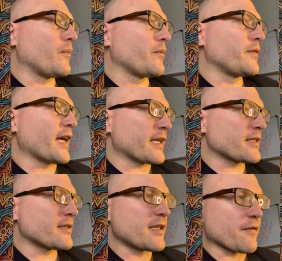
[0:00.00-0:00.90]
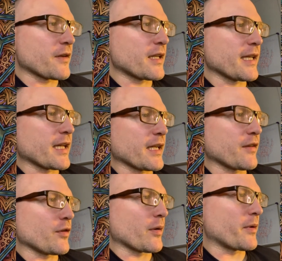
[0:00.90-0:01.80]
That's definitely going to
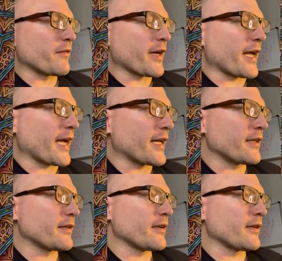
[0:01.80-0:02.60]
give you a bit of a hand